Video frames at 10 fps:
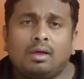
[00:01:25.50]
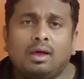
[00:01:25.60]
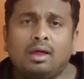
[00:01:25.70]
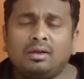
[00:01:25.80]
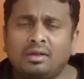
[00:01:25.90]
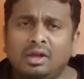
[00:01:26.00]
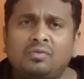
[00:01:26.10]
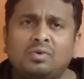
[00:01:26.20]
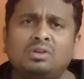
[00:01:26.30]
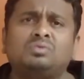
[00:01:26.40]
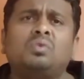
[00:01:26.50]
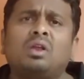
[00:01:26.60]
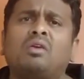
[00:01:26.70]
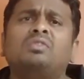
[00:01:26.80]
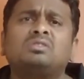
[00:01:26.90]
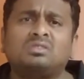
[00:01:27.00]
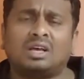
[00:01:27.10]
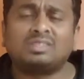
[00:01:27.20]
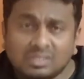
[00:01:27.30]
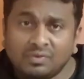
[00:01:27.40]
And it was one of the
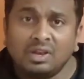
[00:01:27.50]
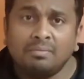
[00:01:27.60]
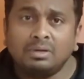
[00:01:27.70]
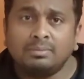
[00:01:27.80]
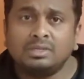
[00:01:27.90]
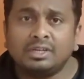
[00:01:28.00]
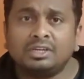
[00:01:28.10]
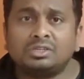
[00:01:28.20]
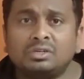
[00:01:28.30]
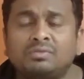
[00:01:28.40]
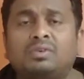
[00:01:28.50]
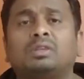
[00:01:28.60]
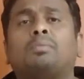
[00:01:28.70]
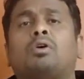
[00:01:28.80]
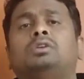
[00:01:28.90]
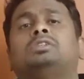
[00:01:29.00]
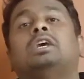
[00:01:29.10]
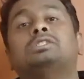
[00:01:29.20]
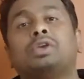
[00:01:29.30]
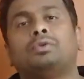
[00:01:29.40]
successful implementation for the project
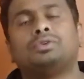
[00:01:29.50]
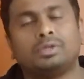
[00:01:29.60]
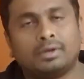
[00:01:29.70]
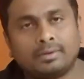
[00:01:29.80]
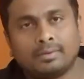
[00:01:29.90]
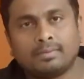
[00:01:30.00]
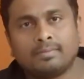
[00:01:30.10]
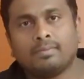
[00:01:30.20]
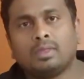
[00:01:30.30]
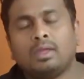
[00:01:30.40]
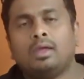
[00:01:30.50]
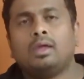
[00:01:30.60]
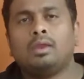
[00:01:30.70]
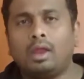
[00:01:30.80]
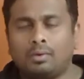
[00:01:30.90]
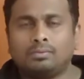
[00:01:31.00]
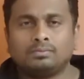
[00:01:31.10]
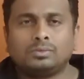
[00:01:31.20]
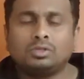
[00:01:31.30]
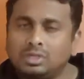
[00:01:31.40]
execution. Now,
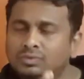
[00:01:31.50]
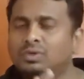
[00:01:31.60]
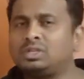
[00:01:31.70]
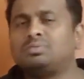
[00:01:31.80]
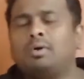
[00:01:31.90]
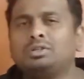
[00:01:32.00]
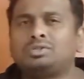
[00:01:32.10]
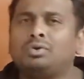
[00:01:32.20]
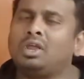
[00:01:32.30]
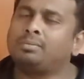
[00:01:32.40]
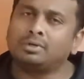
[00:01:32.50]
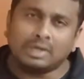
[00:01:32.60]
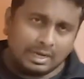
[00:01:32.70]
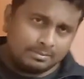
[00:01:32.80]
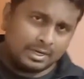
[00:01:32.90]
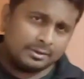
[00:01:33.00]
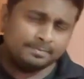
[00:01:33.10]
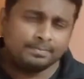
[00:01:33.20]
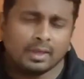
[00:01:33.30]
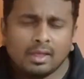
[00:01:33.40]
so this was a small story about Kanban.
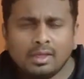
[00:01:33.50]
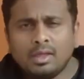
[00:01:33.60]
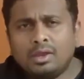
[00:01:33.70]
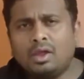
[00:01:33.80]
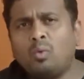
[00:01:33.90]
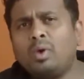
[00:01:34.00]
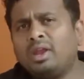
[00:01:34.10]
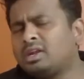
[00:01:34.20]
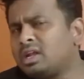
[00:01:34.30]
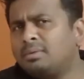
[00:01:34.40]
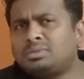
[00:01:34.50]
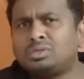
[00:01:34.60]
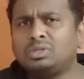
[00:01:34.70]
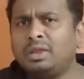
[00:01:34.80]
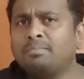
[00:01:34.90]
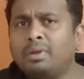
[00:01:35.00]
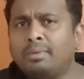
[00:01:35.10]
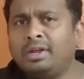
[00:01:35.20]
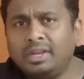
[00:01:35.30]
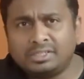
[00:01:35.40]
Now, when it comes to the
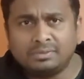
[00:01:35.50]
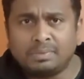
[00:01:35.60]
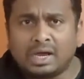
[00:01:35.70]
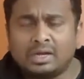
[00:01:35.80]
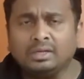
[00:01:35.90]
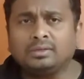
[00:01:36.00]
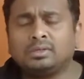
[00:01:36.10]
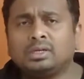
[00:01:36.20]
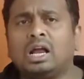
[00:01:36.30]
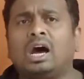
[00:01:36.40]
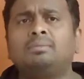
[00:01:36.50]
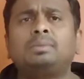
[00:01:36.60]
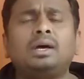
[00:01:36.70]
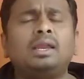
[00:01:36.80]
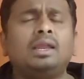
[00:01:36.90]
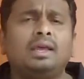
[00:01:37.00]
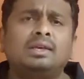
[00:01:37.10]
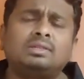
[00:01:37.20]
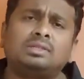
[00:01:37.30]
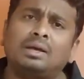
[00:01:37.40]
implementation part, Kanban
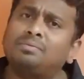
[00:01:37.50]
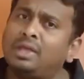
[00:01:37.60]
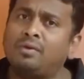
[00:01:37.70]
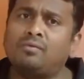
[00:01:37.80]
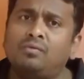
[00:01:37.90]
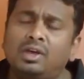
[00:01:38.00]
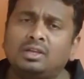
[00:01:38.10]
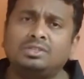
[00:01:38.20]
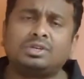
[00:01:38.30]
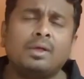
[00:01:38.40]
is something where